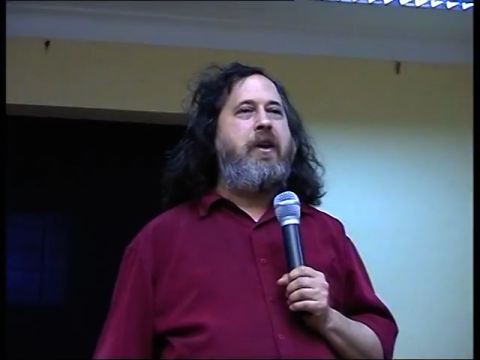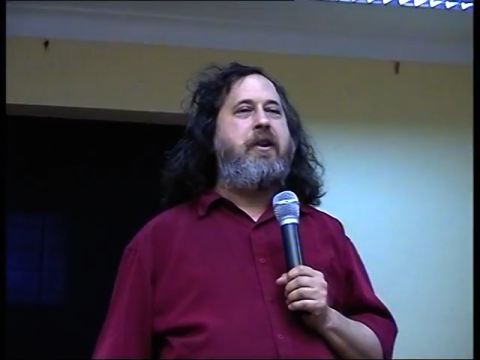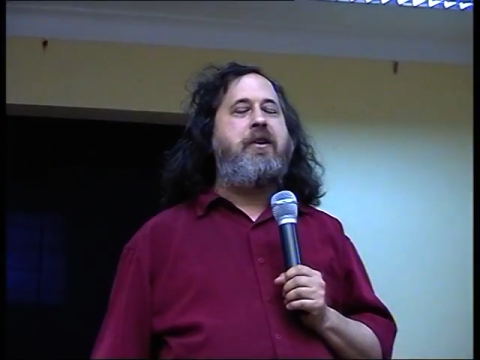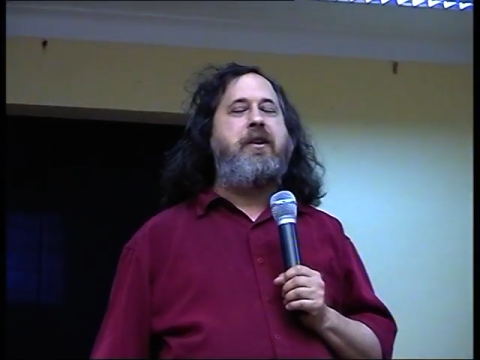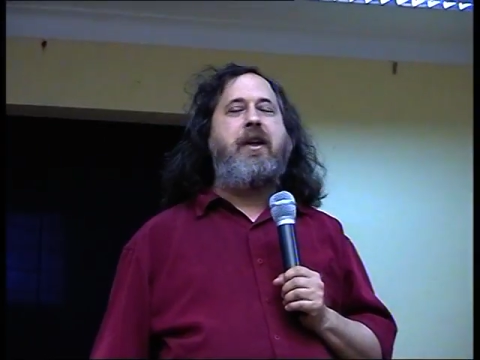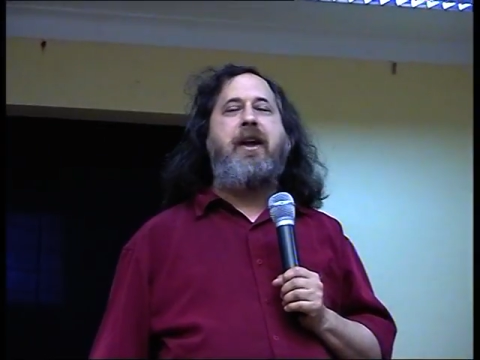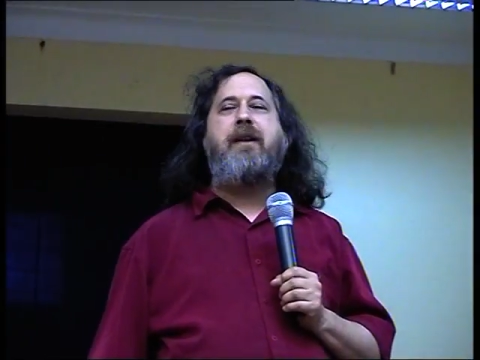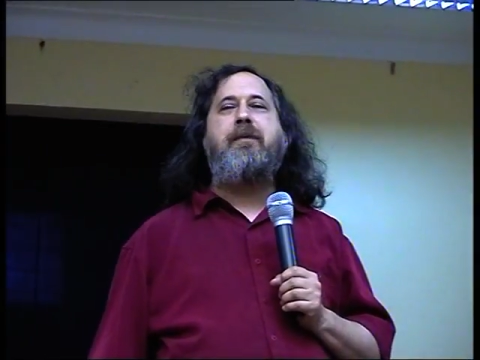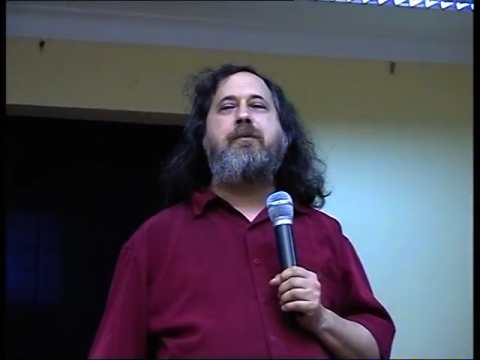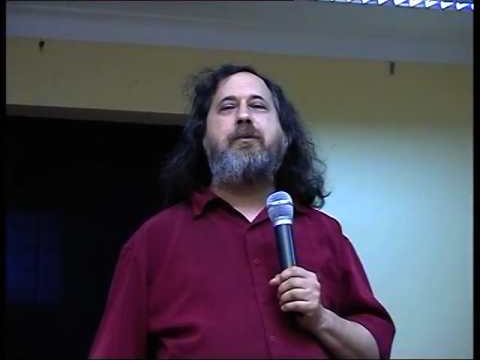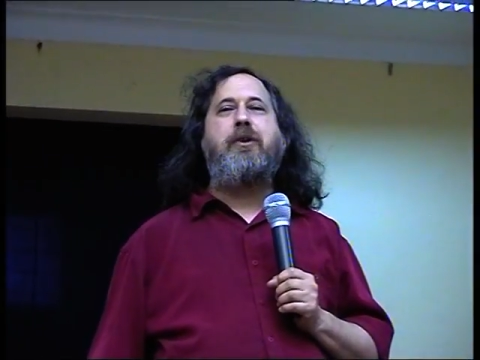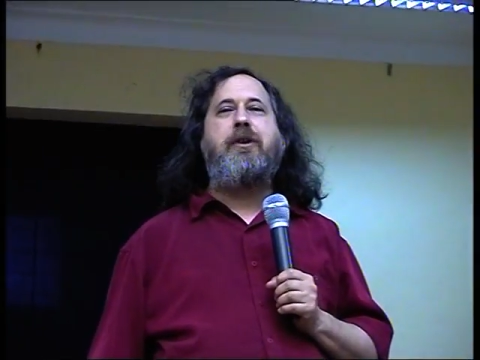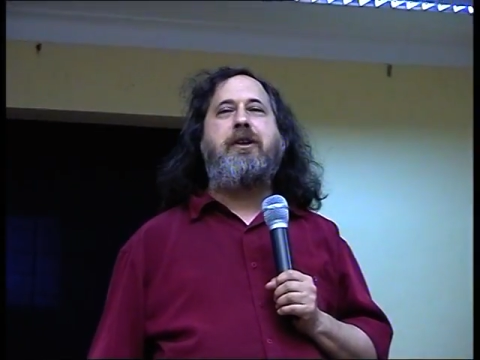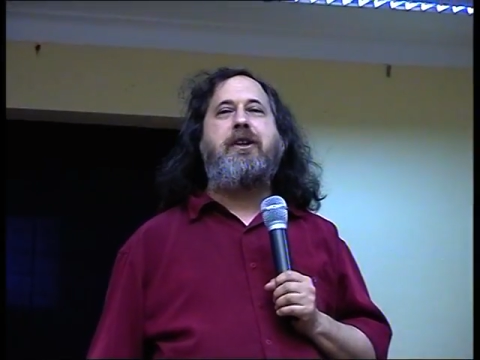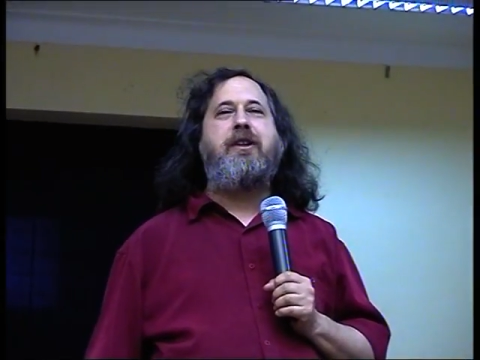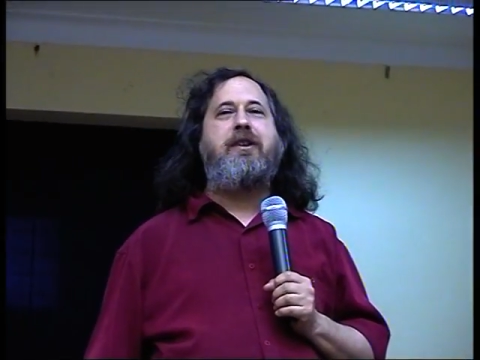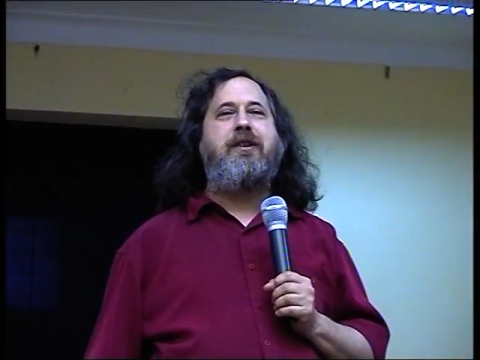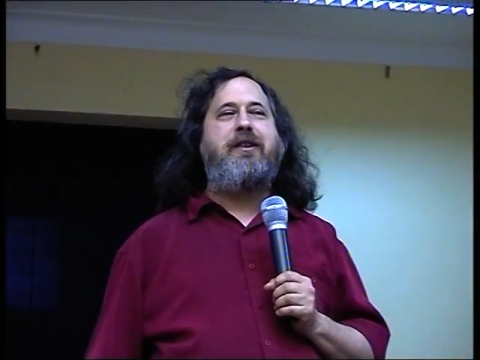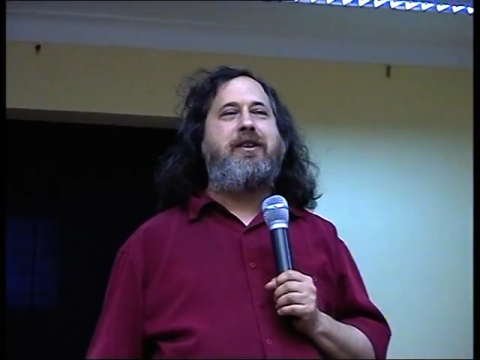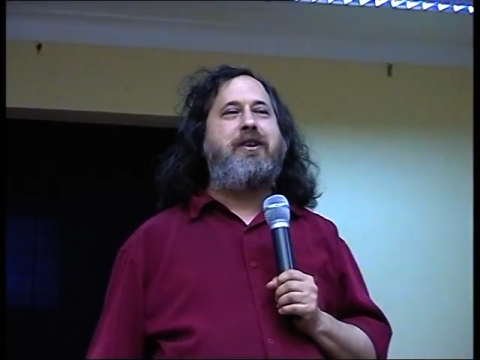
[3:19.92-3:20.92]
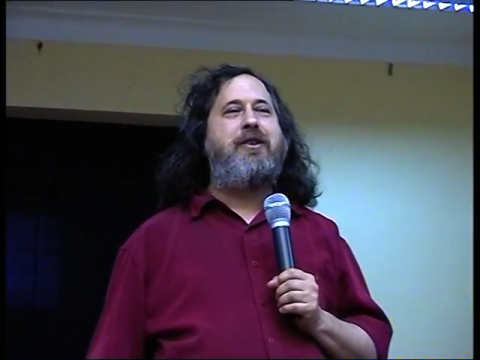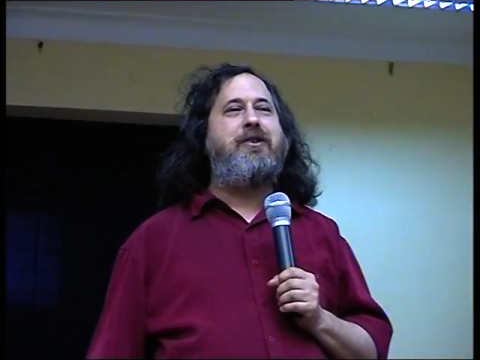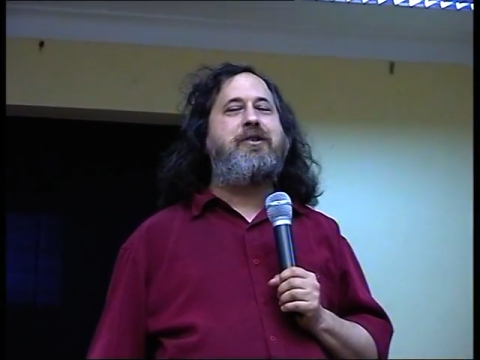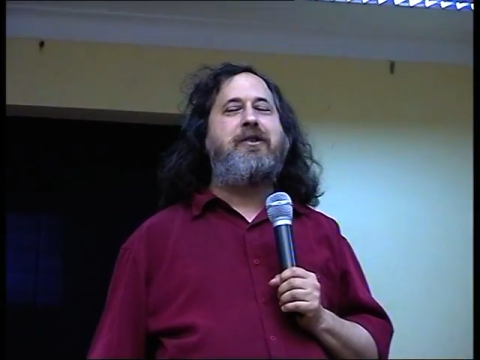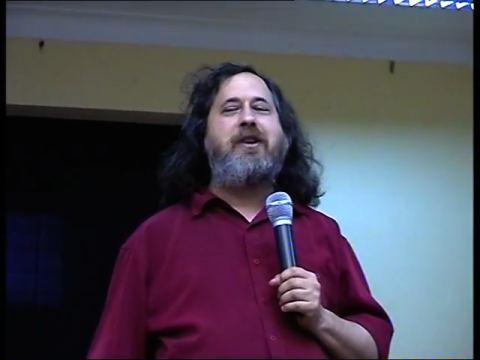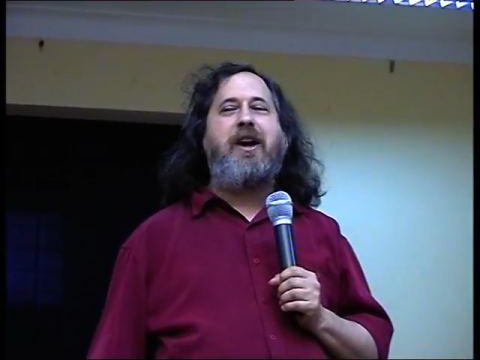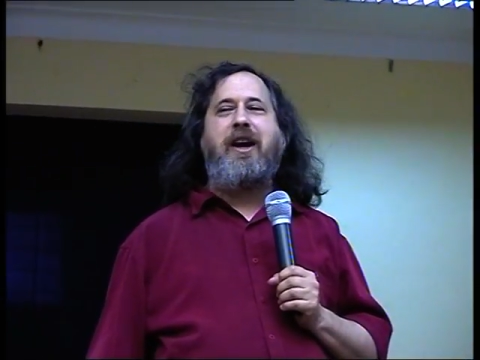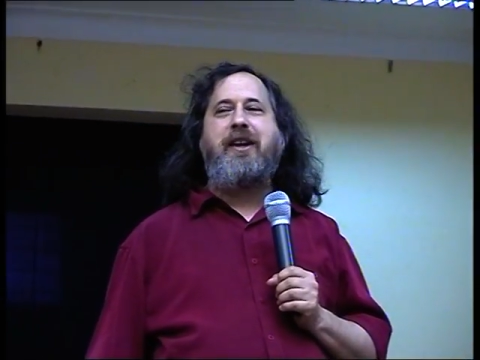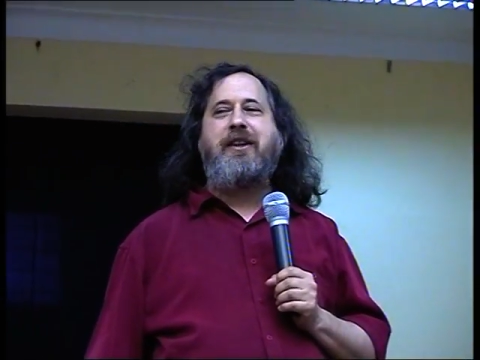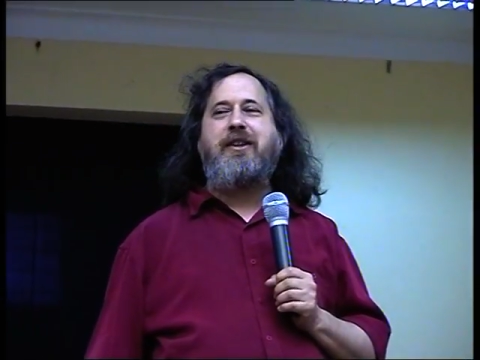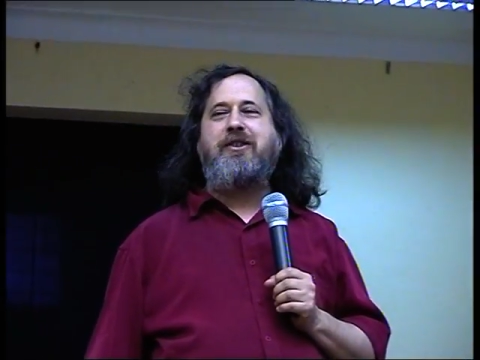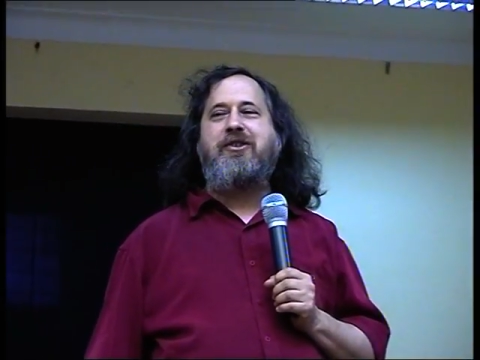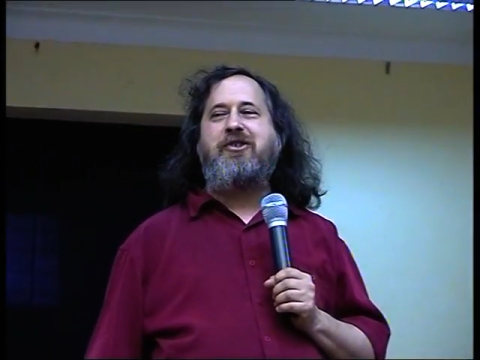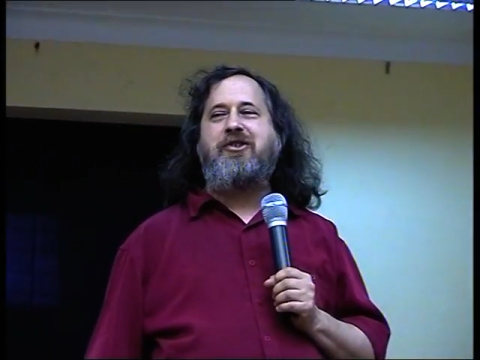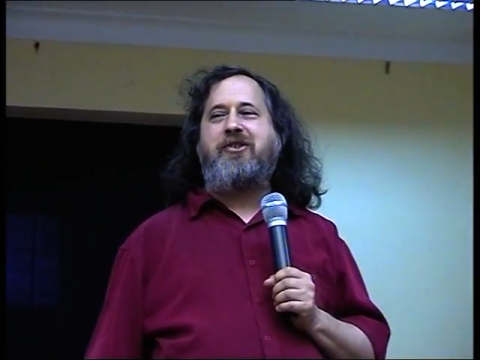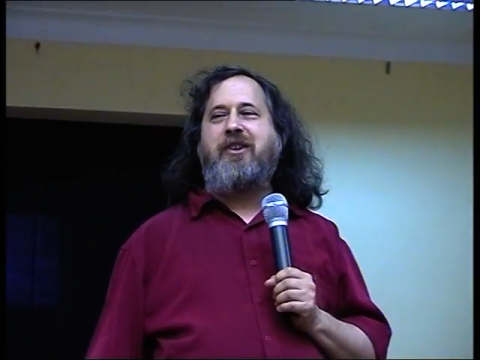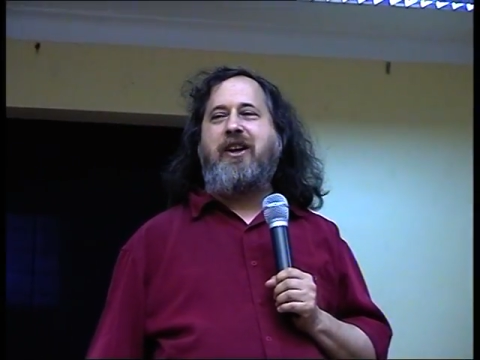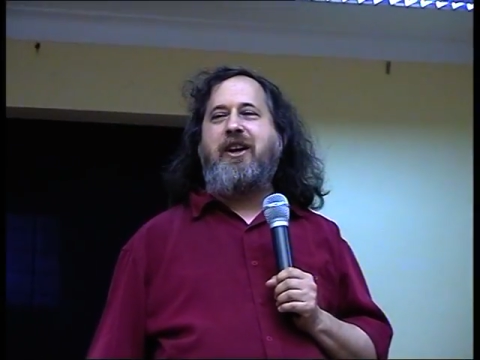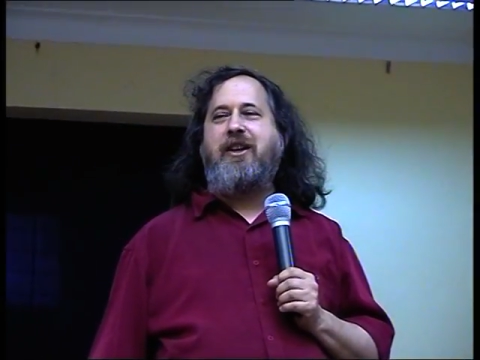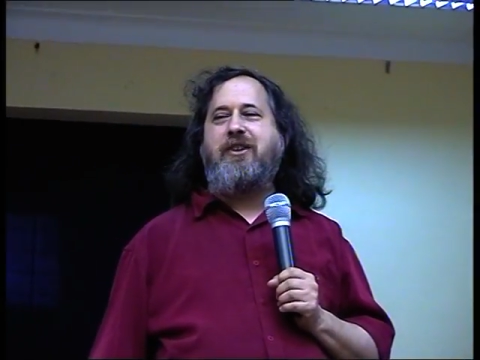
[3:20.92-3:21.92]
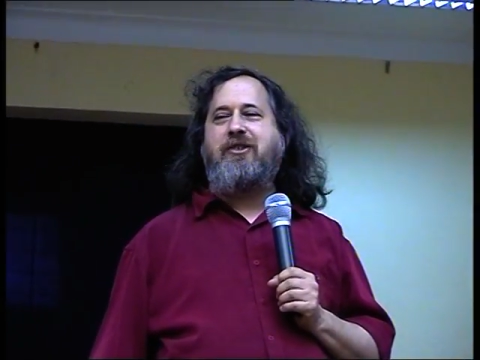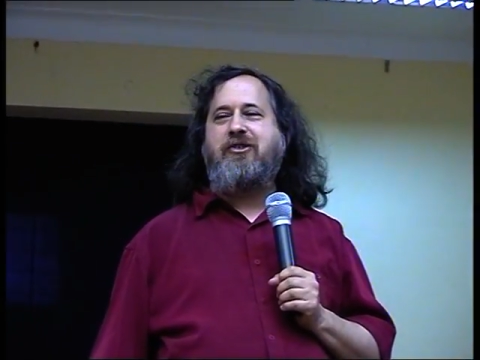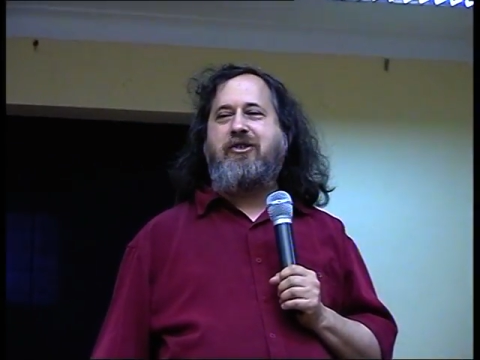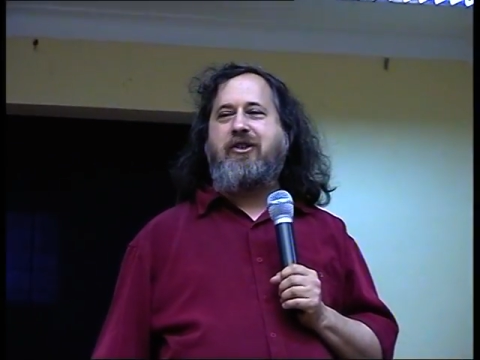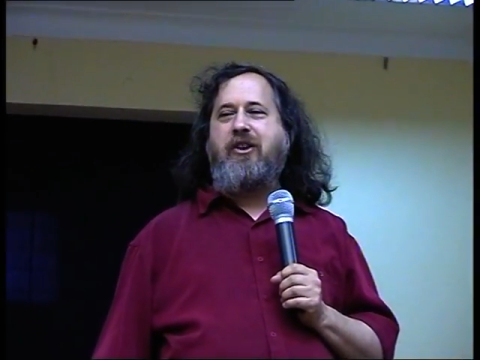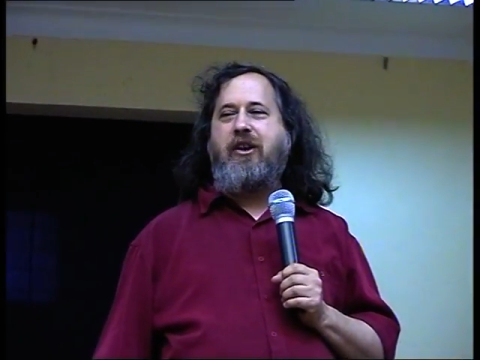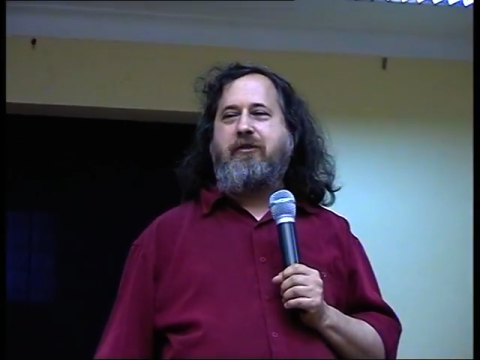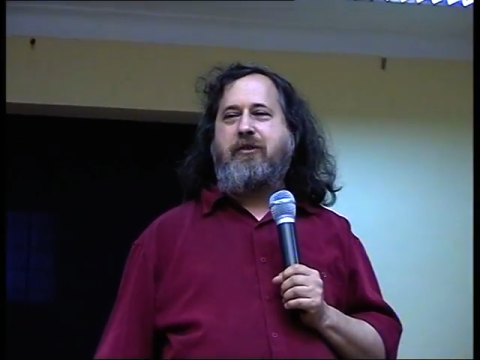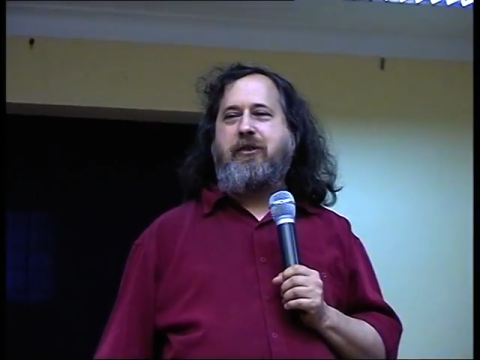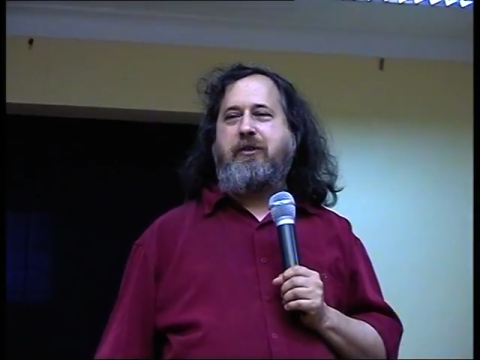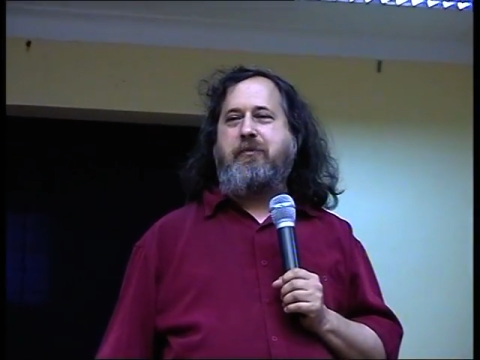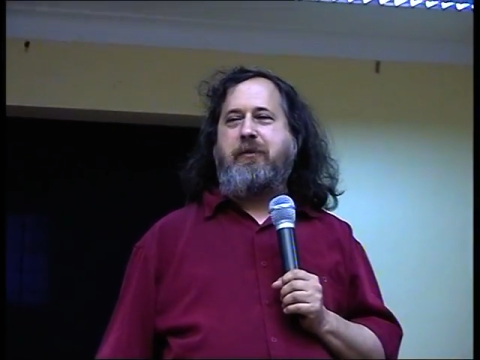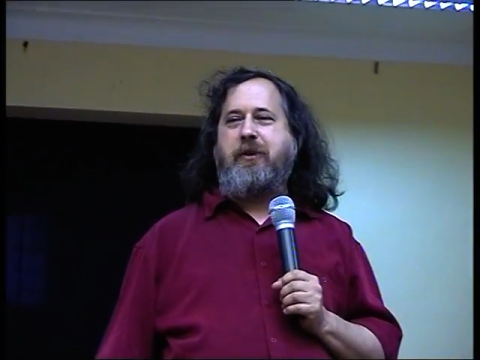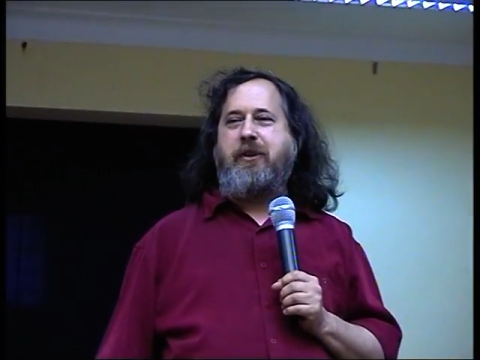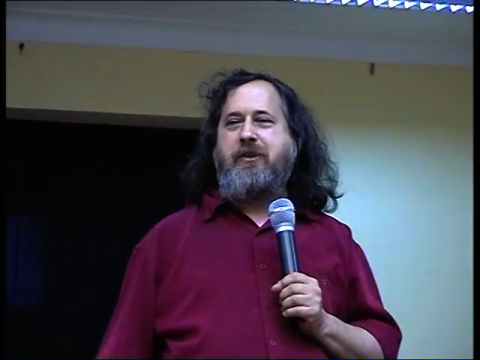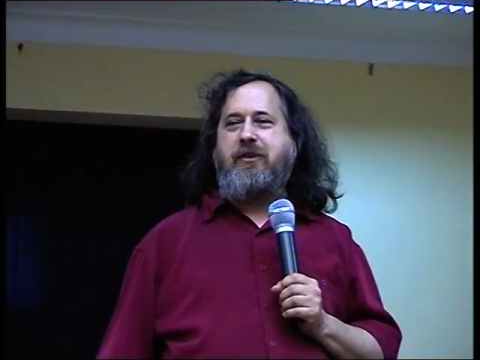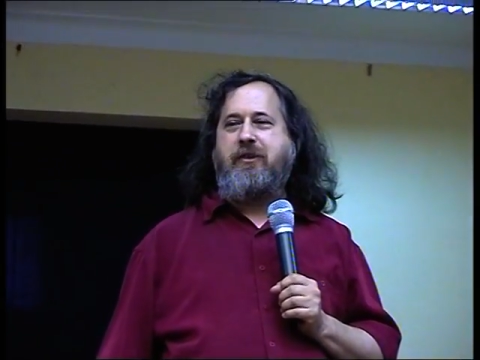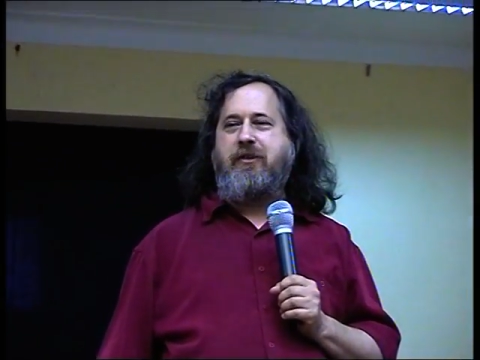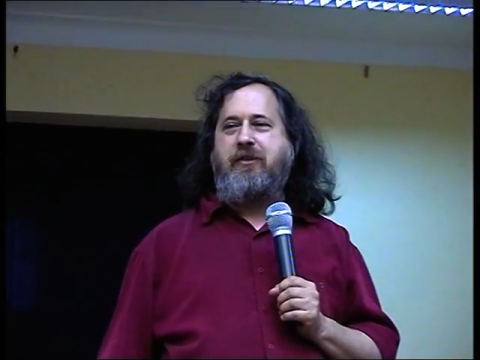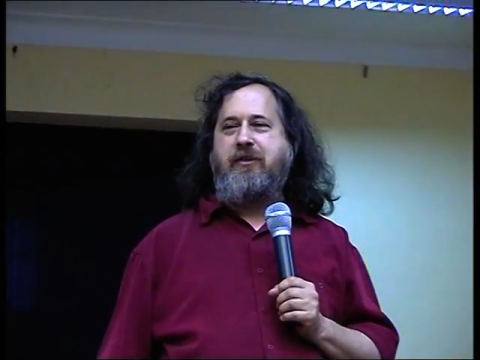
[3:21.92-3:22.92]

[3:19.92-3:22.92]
namely the United States government.